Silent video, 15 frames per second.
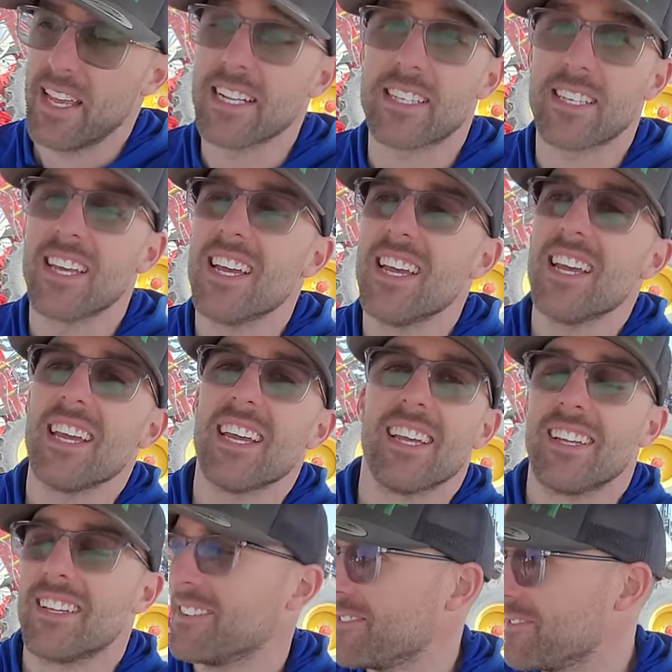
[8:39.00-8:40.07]
it's
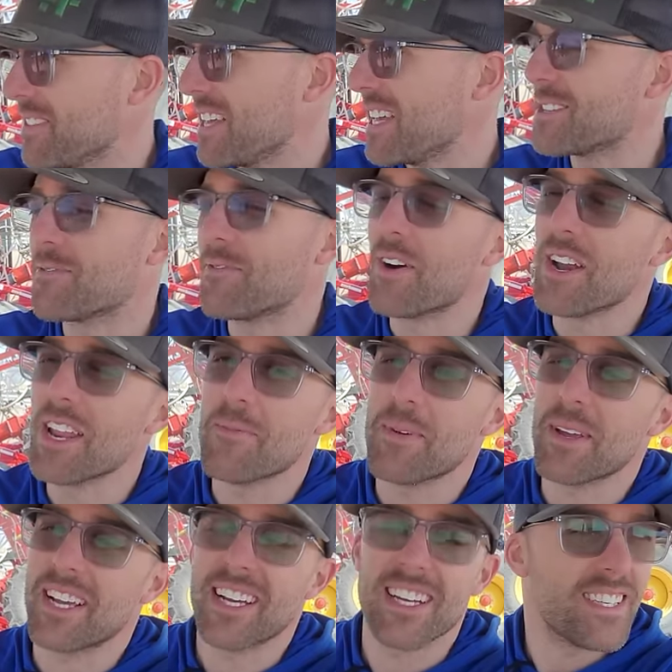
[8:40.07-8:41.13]
it's funny
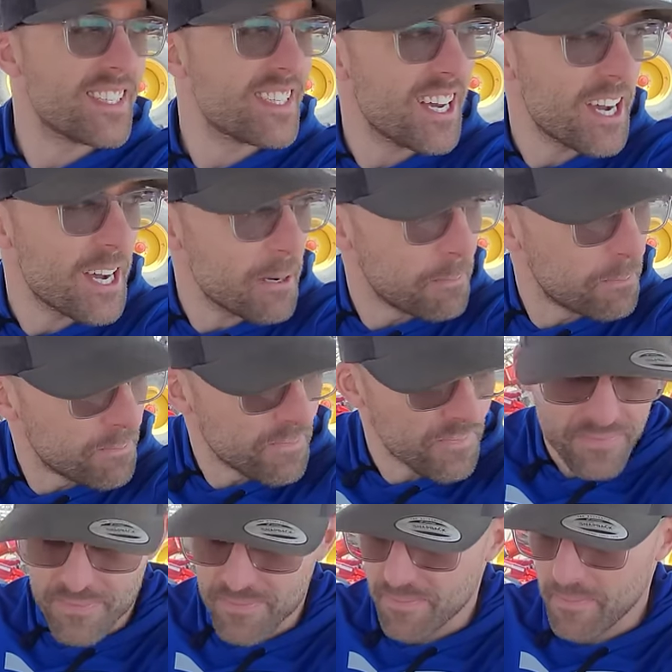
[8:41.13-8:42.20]
because uh,
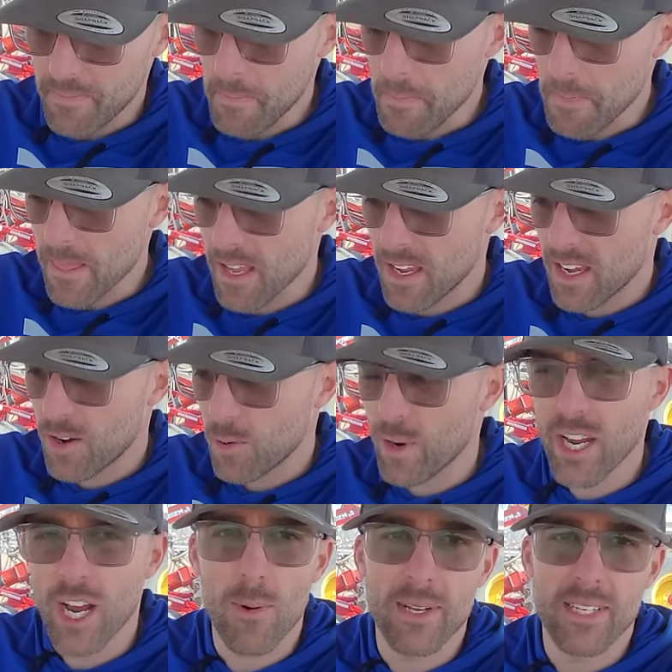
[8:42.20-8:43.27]

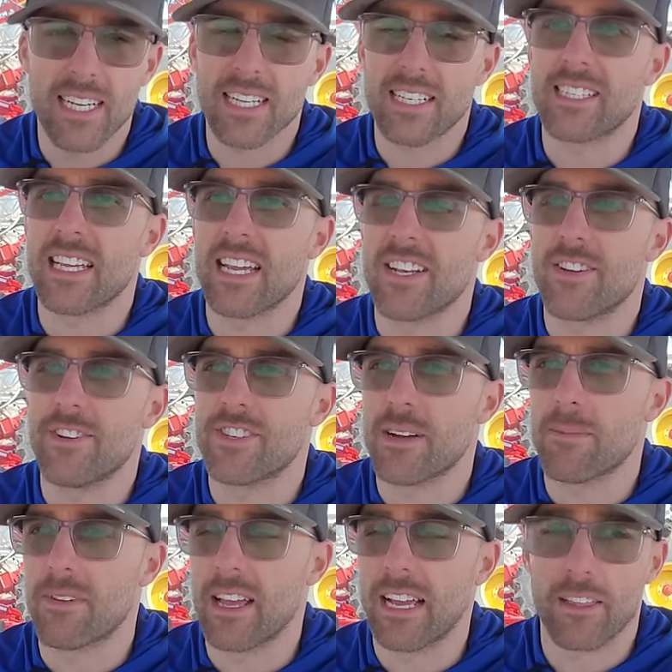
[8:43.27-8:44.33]
we always get sent to
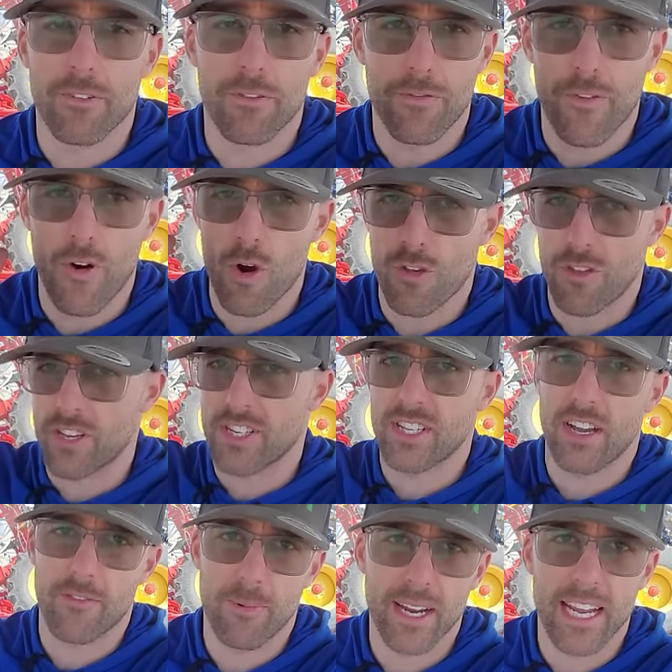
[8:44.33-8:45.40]
some of like the farthest
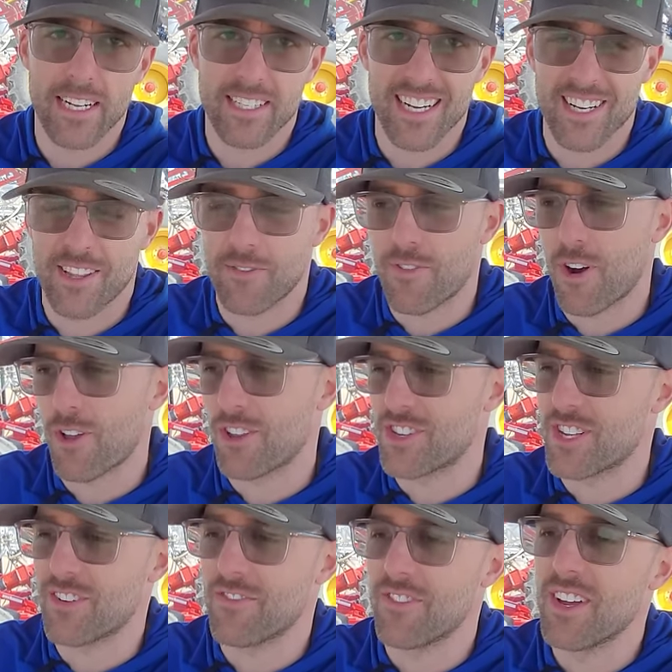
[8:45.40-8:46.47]
stuff. We get sent to the farthest
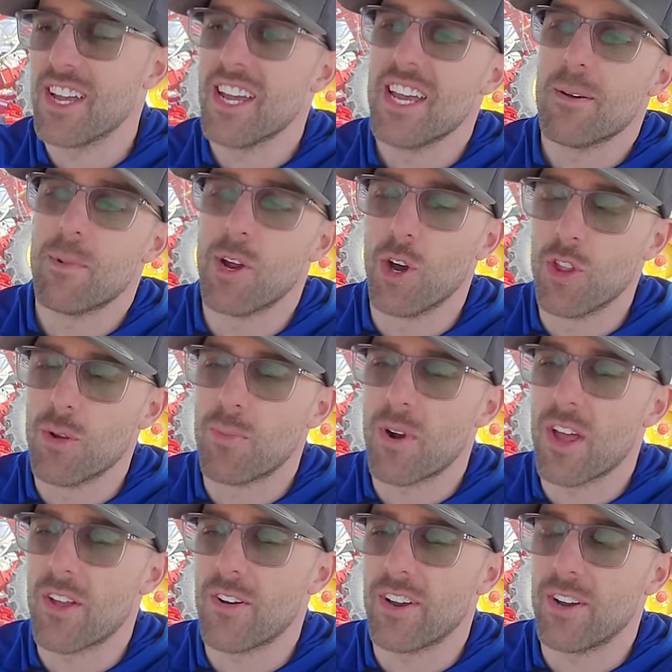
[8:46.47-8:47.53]
stuff. My older
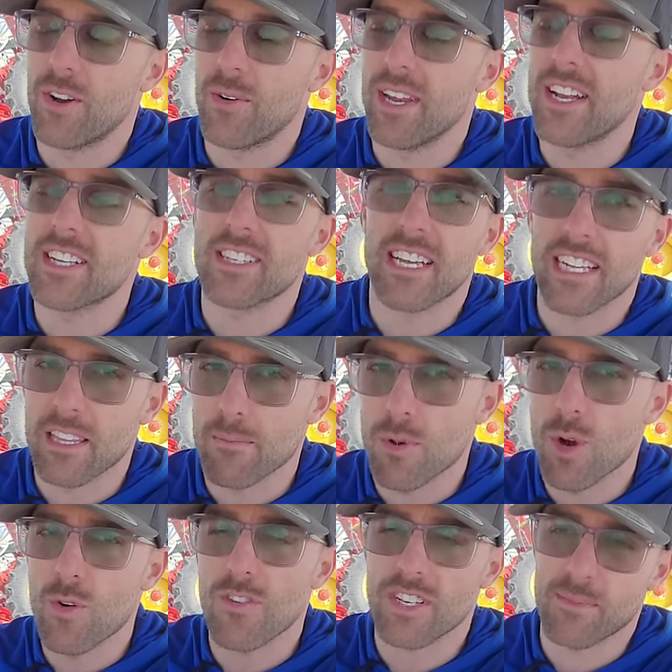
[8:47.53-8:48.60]
brother, you know, he doesn't like to
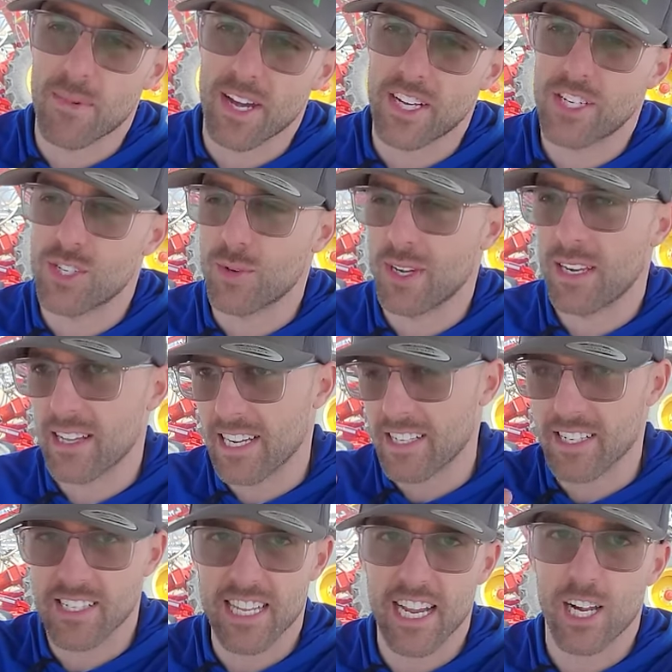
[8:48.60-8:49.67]
move as much, so he likes
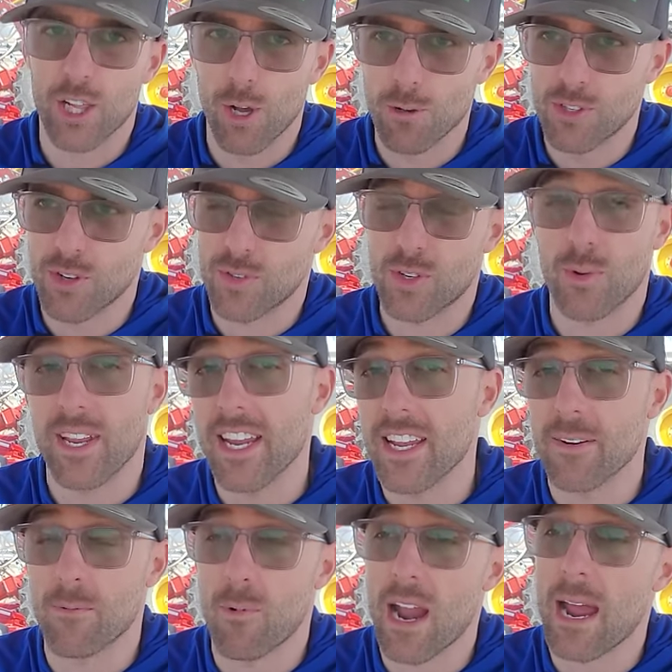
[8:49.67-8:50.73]
to stay closer. So he
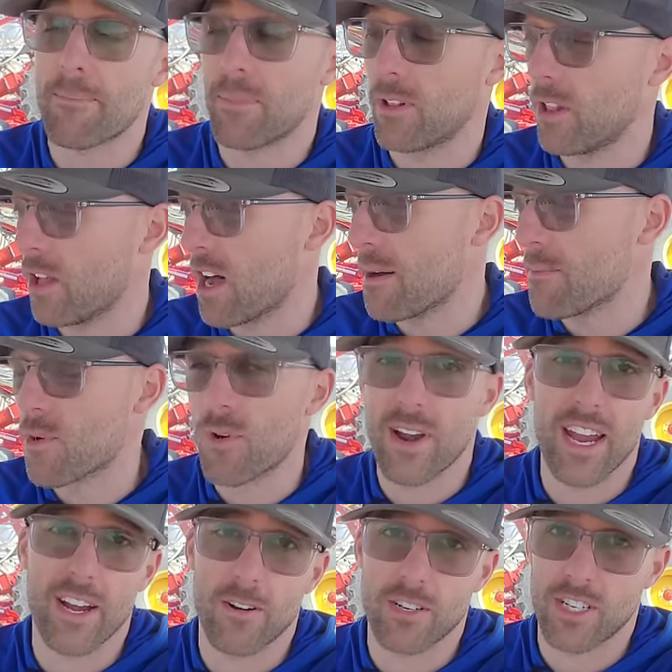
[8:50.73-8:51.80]
can wrap a lot more
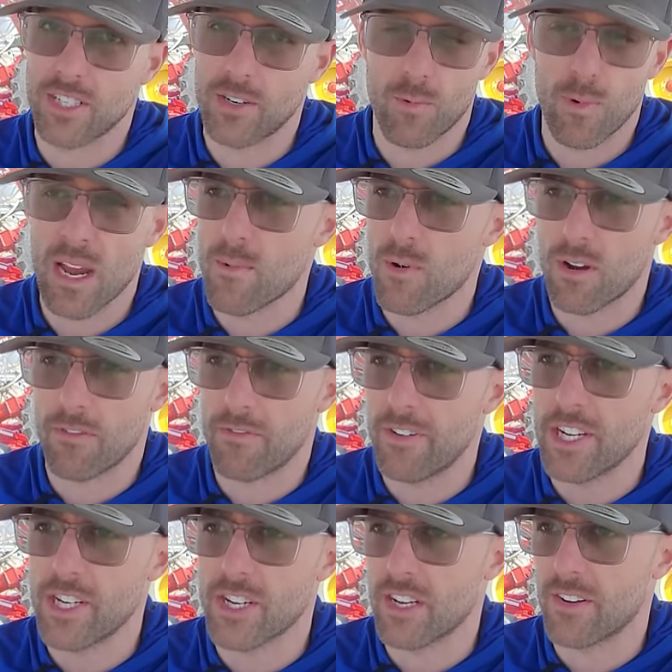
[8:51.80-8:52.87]
acres because you're way more
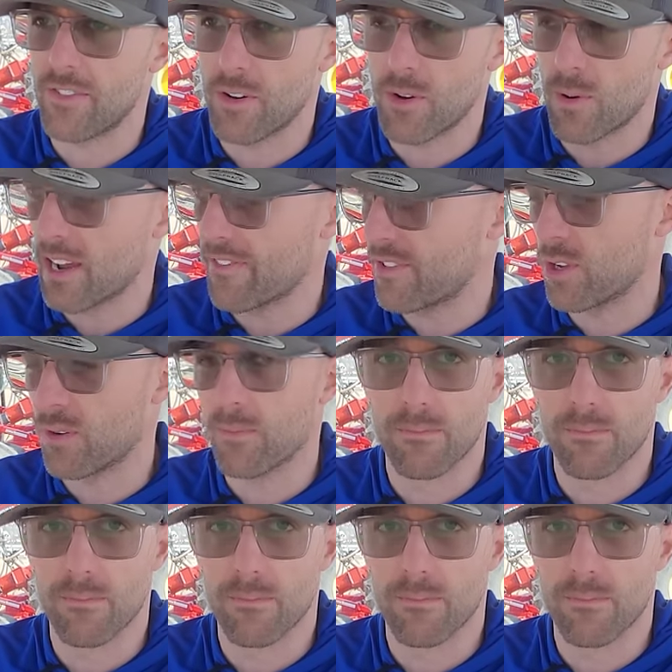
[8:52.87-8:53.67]
efficient if you don't have to,